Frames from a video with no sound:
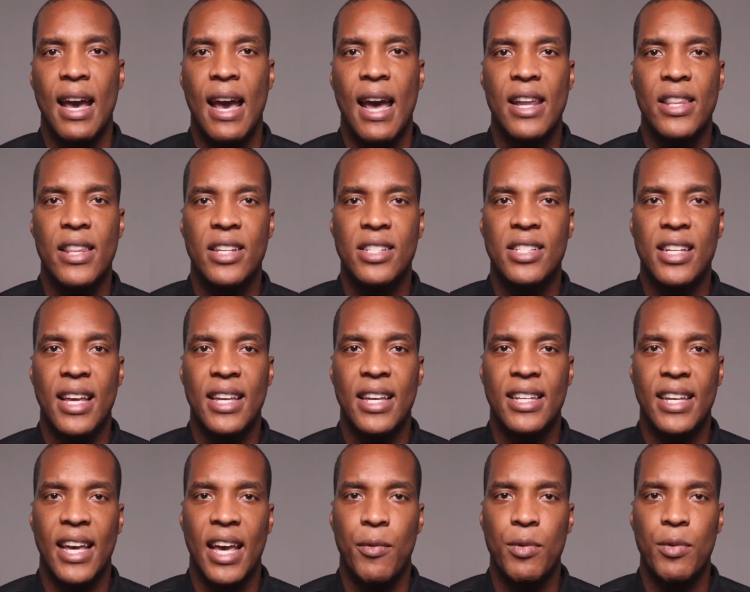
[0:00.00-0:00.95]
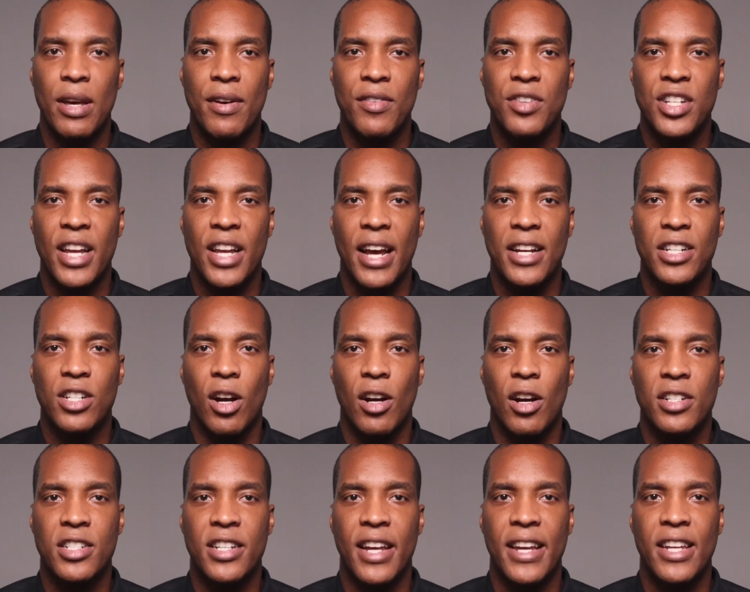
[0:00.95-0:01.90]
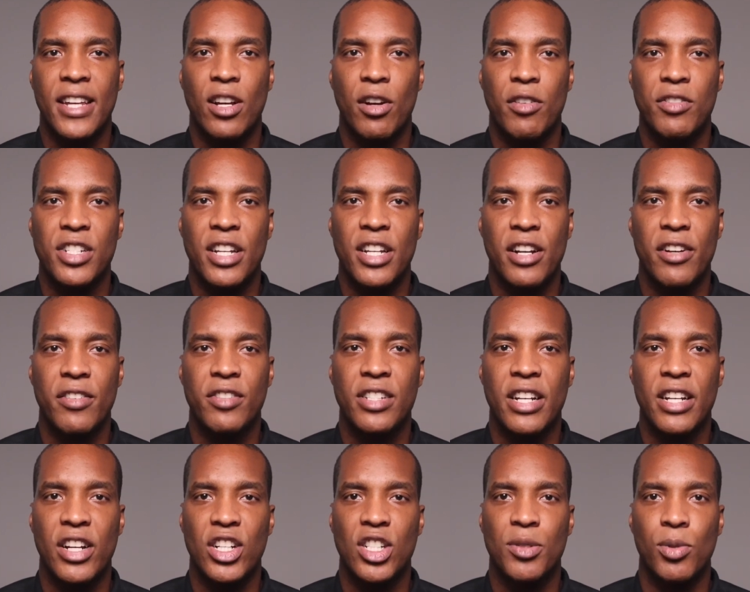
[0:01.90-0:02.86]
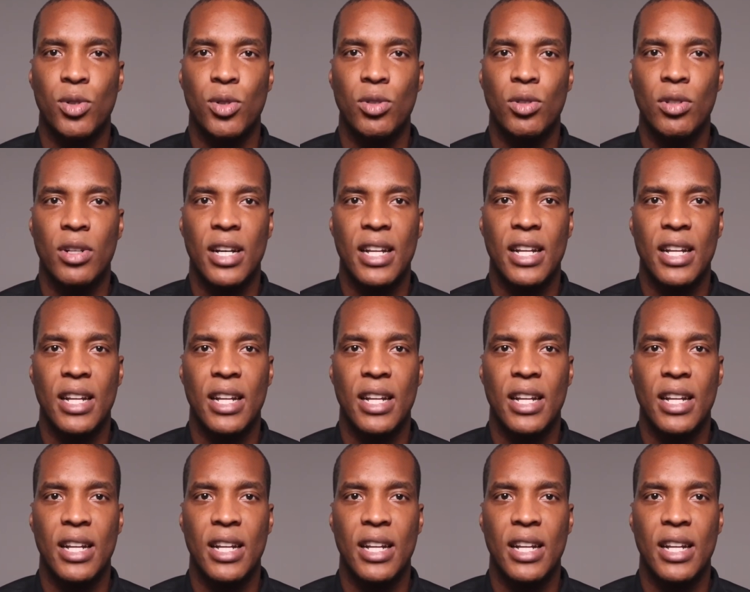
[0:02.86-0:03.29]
And in the second game, we have Shakhtar taking on Sheriff's Tiraspol,